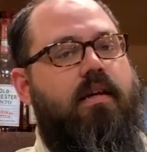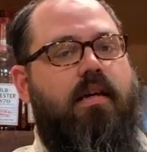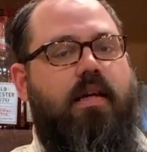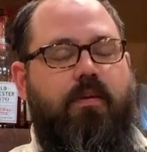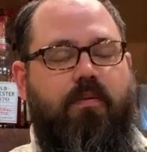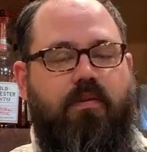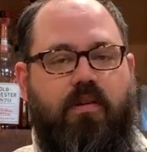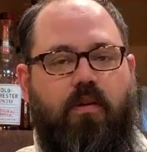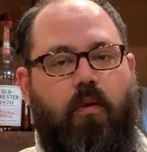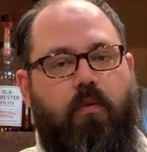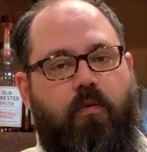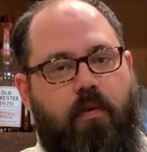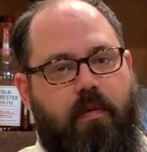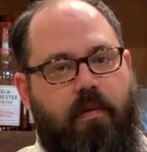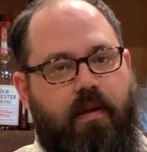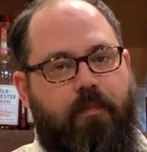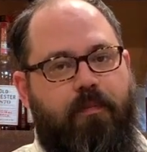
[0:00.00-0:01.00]
It was the Old
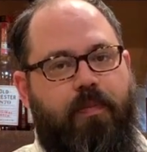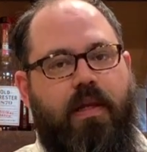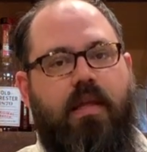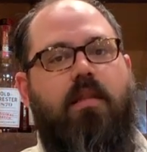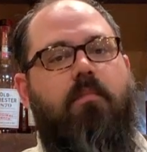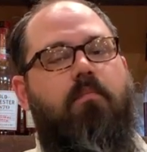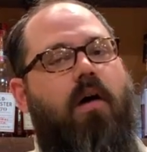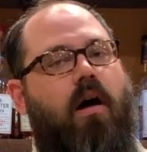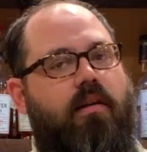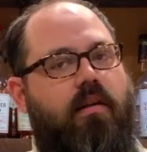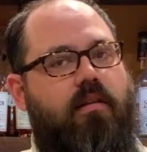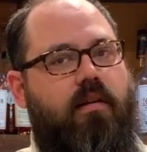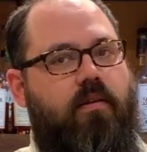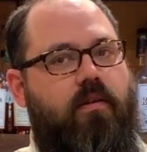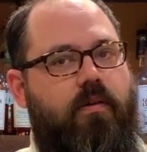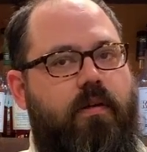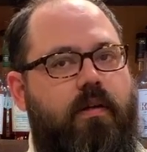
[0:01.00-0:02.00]
Rippy and the Bond and
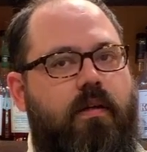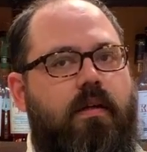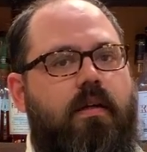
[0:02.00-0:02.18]
Lillard.